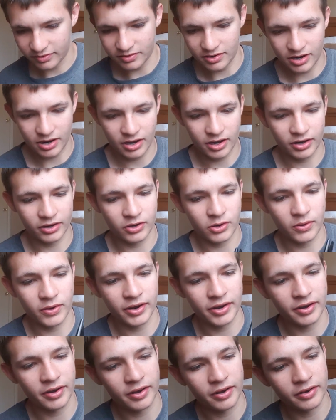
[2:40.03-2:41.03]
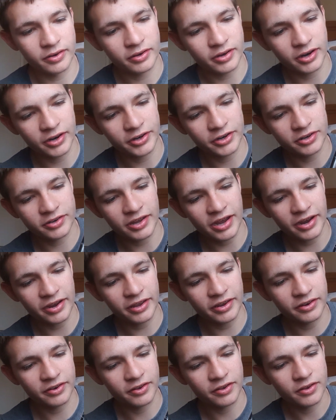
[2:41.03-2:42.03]
uh, go ahead and cut your tag
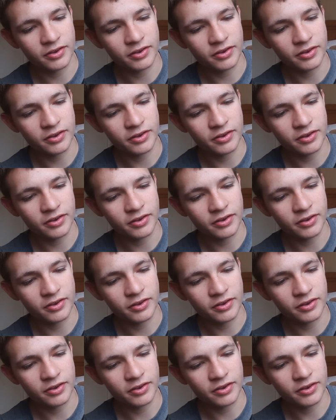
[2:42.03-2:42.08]
end.